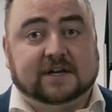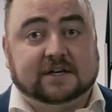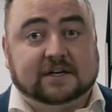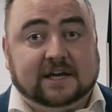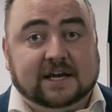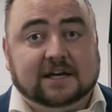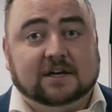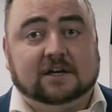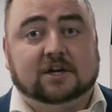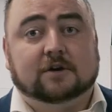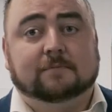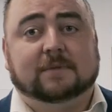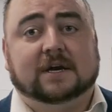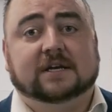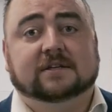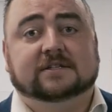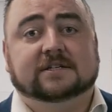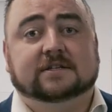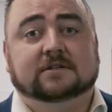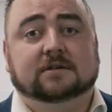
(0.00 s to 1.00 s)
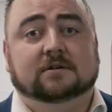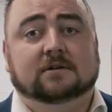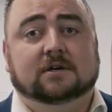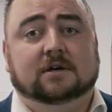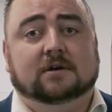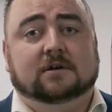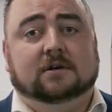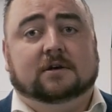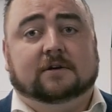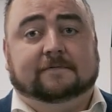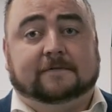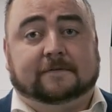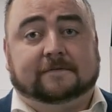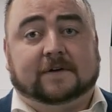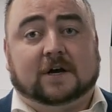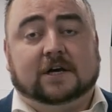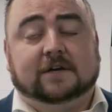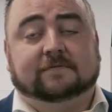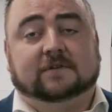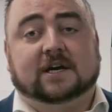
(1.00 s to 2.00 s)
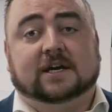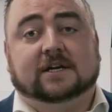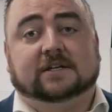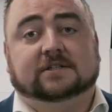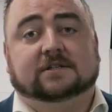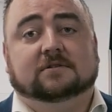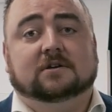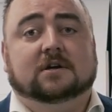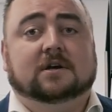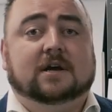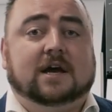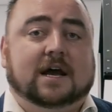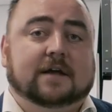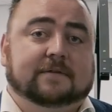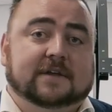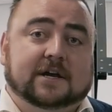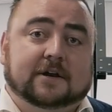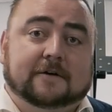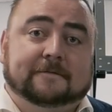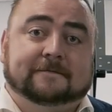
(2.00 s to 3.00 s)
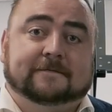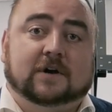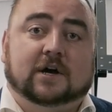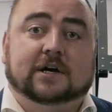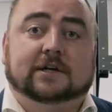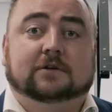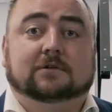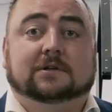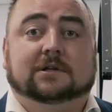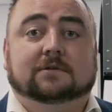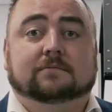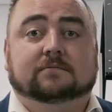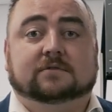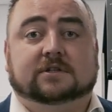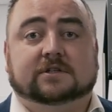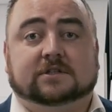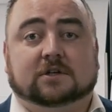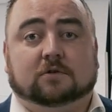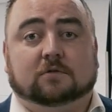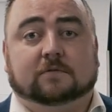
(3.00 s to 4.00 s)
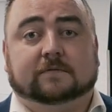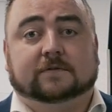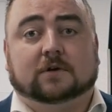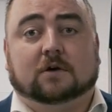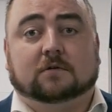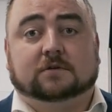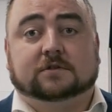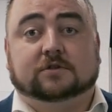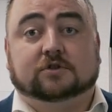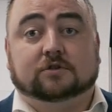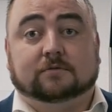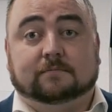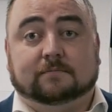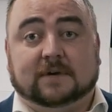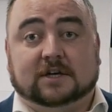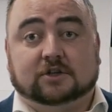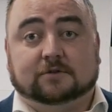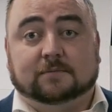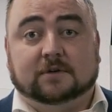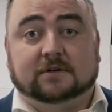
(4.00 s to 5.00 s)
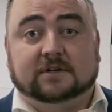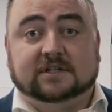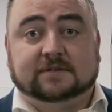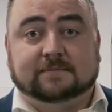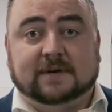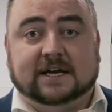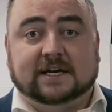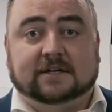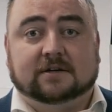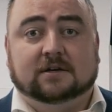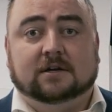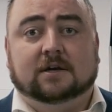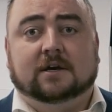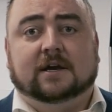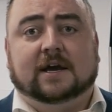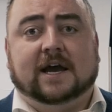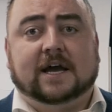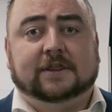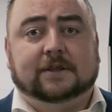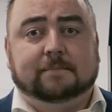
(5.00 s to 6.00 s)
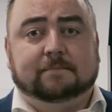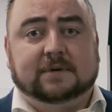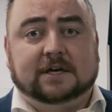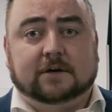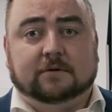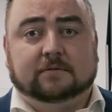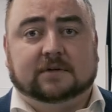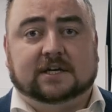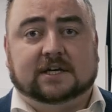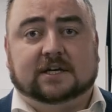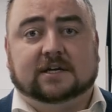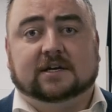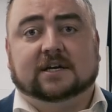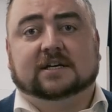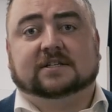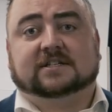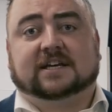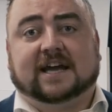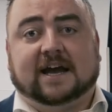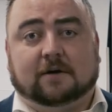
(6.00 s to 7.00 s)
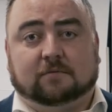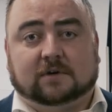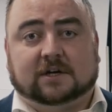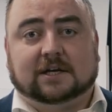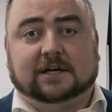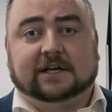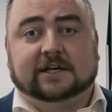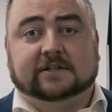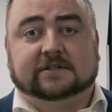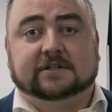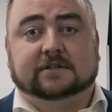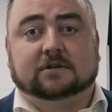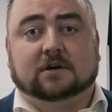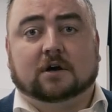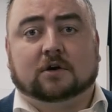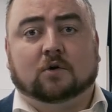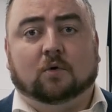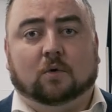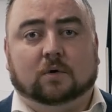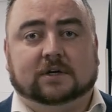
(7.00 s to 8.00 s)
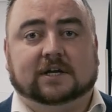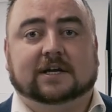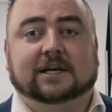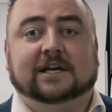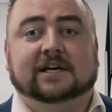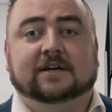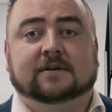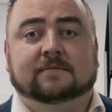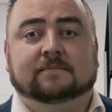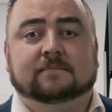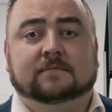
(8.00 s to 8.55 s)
then incubated for 5 days, and then a final dissolved oxygen measurement is made and the BOD is calculated accordingly.